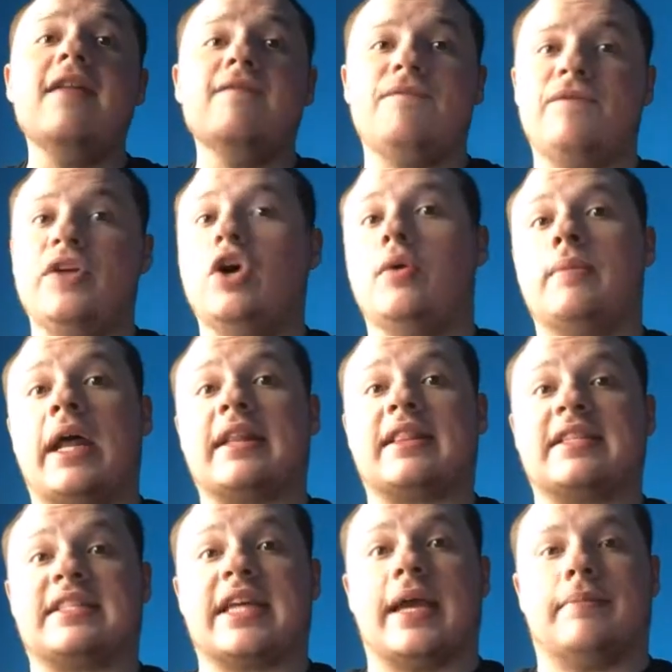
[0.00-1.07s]
film at the
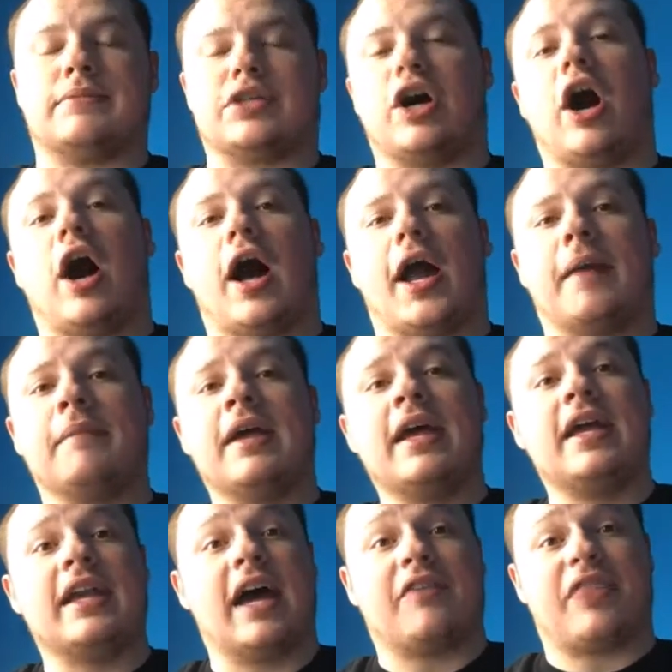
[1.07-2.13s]
same time.
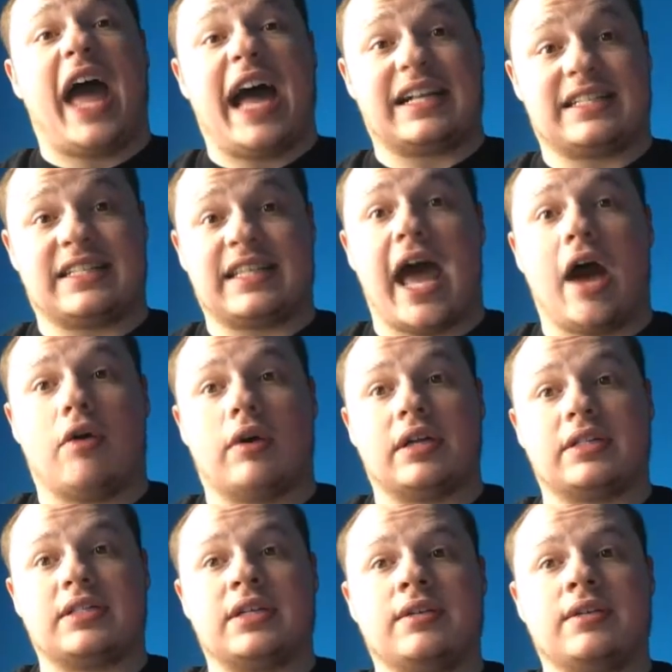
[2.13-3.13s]
Now that's talent.